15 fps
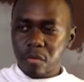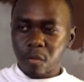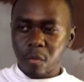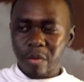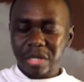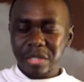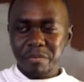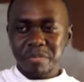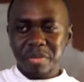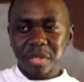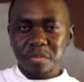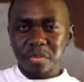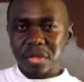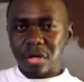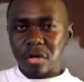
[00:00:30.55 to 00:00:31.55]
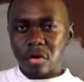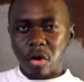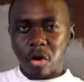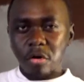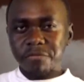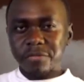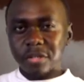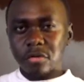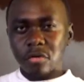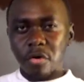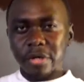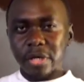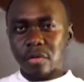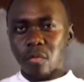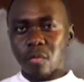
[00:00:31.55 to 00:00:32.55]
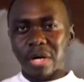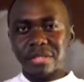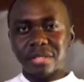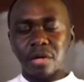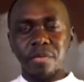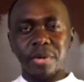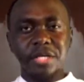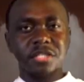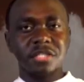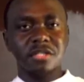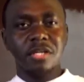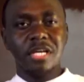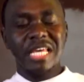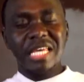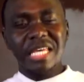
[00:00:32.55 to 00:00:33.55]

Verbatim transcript: when people are often going in one direction,